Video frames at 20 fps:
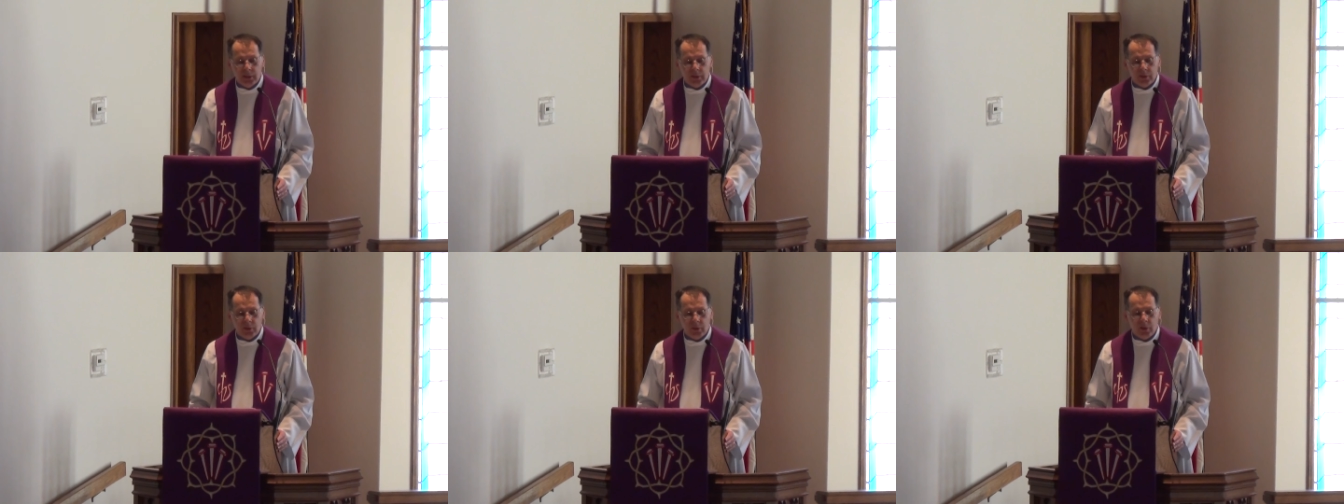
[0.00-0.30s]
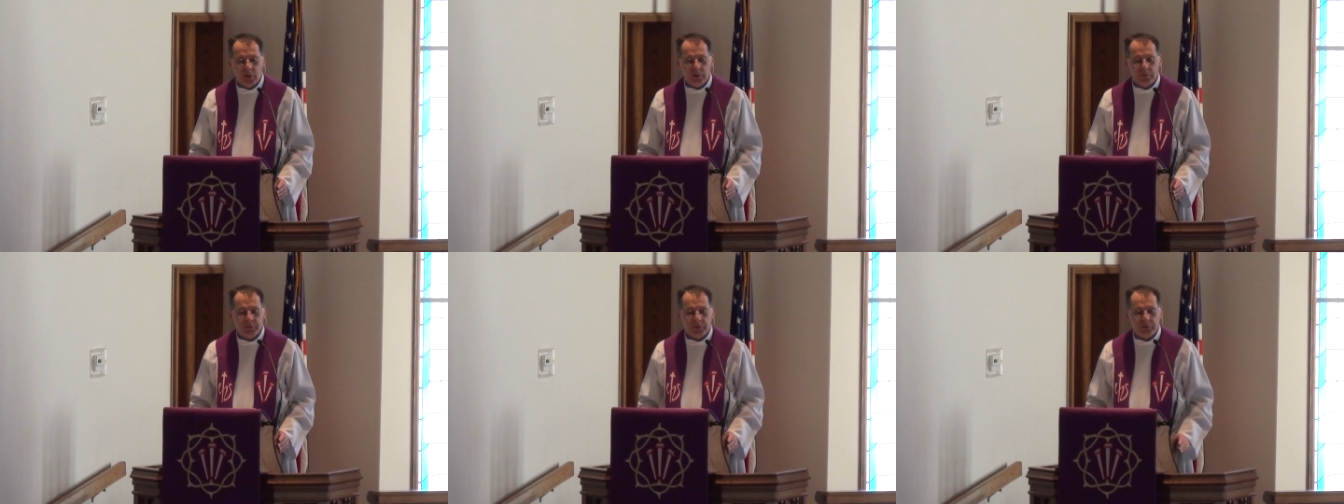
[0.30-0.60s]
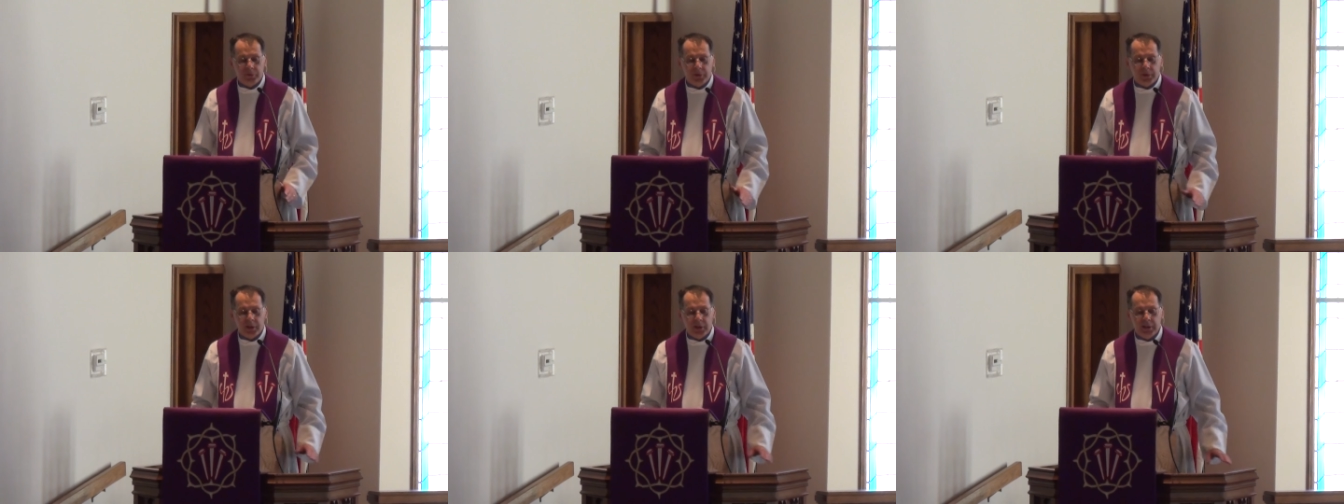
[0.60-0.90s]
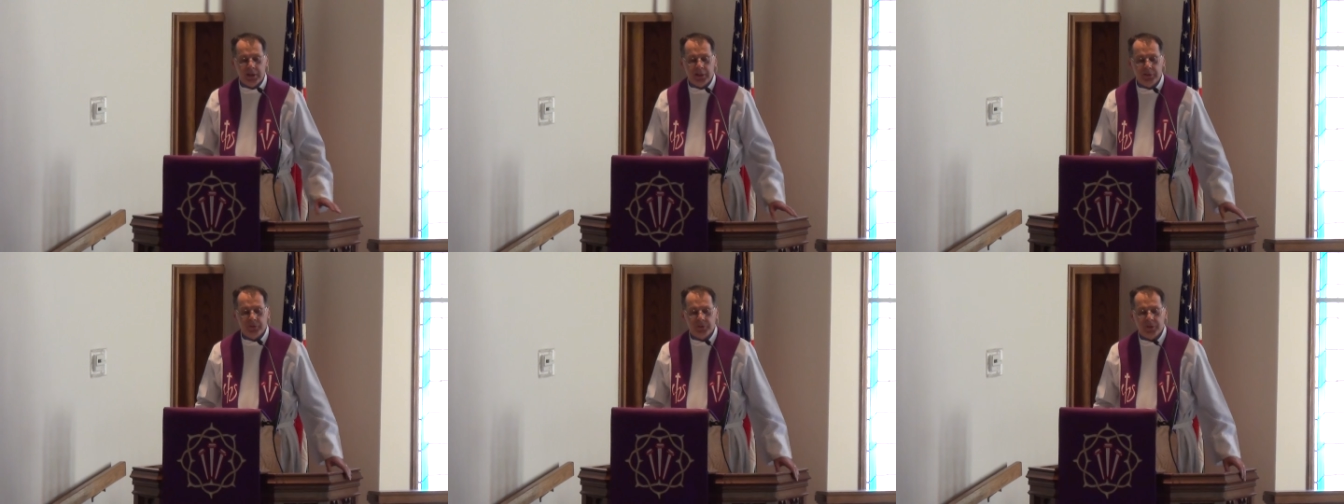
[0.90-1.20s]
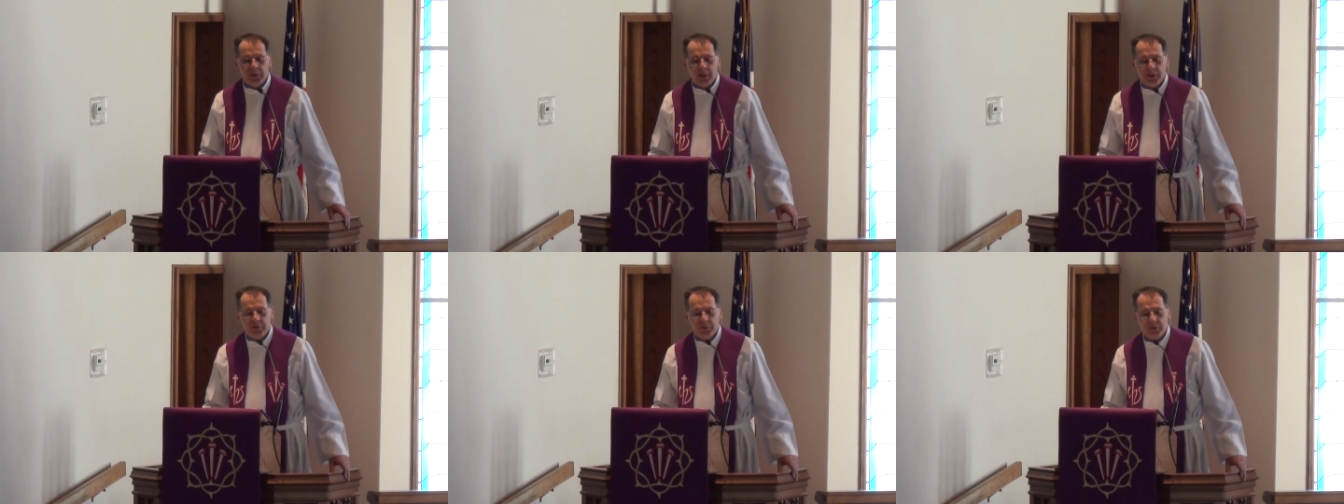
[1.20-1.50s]
And all of a sudden, he
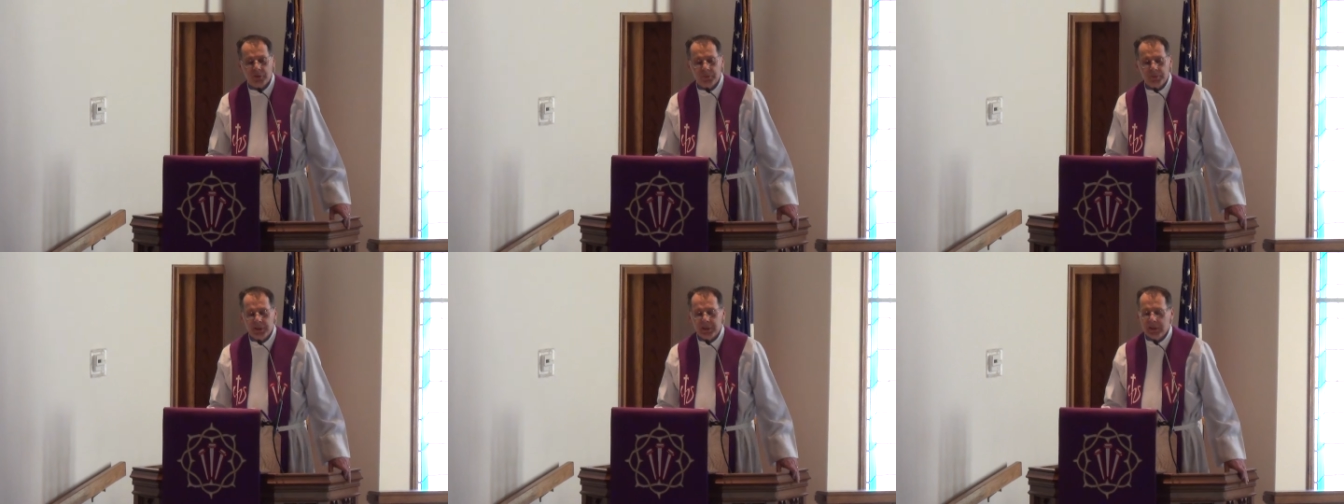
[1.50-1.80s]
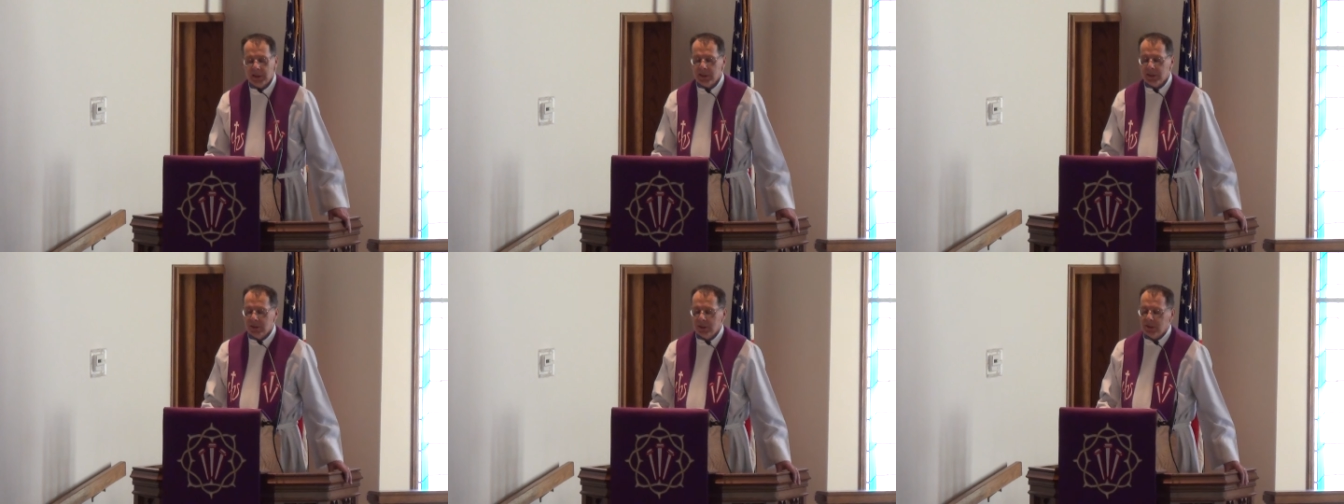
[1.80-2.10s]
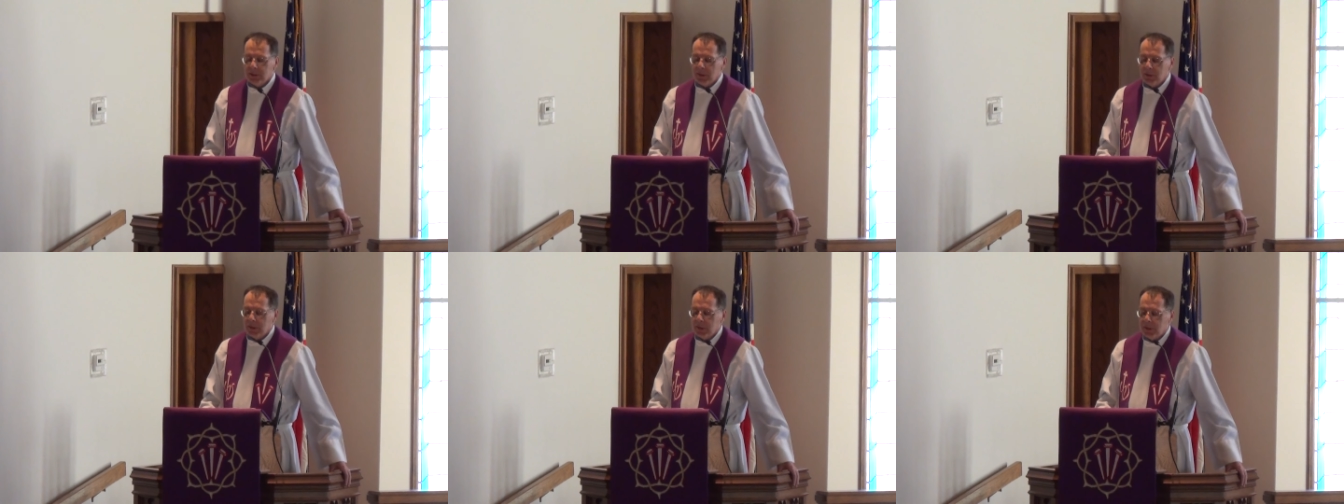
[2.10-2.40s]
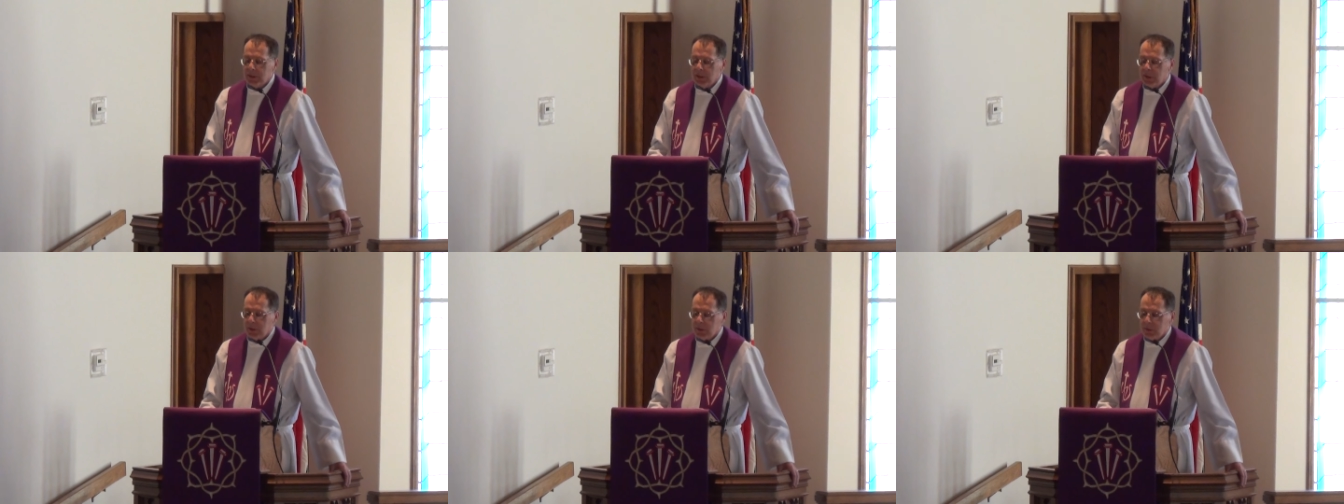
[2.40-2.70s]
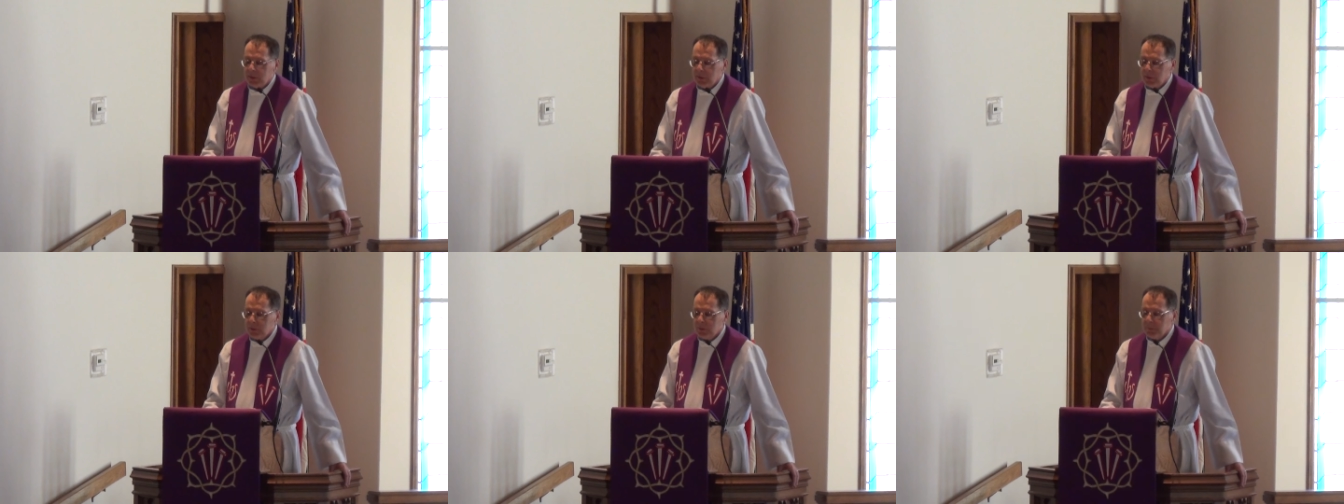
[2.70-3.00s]
starts to begin to think a
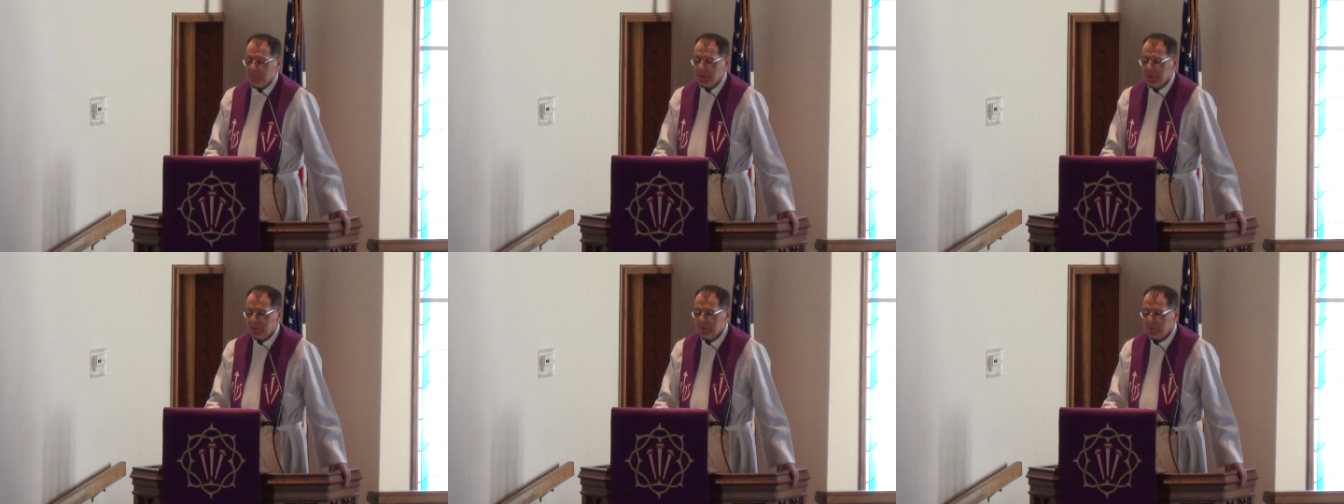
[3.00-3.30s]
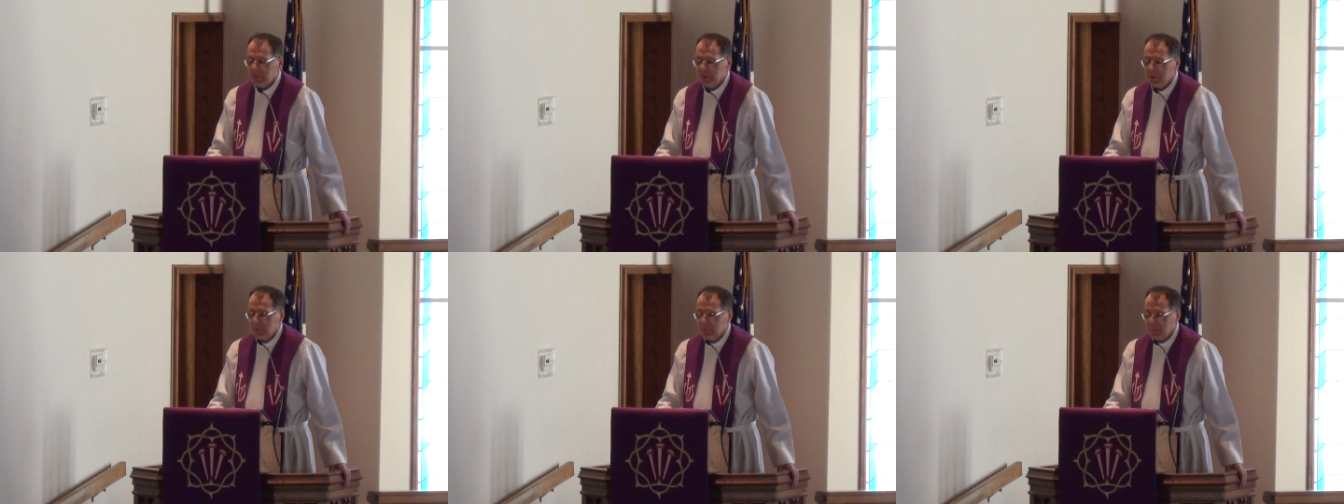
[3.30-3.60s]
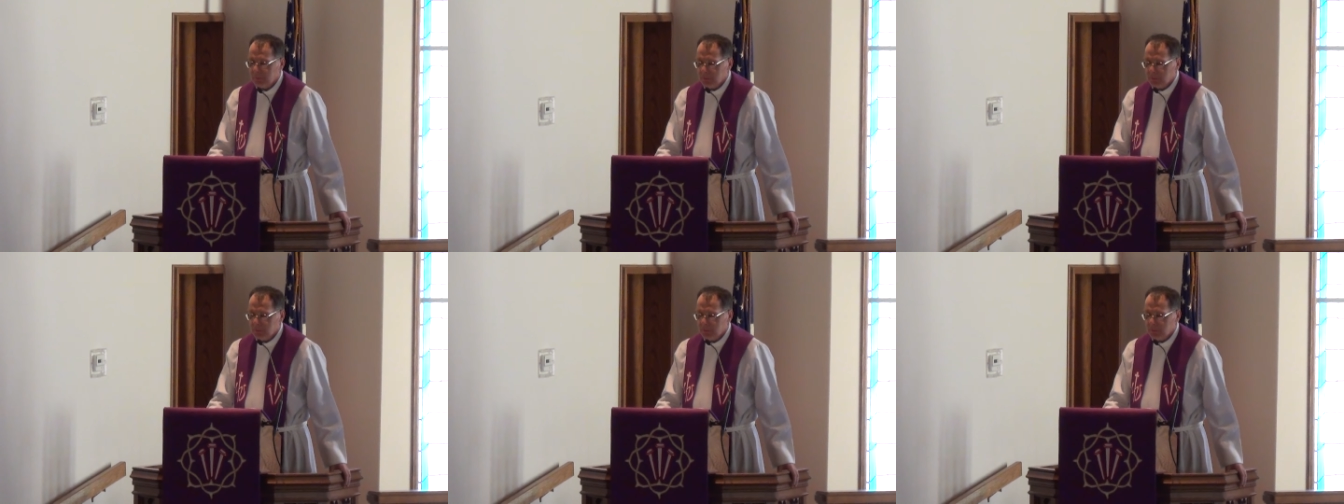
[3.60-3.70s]
little bit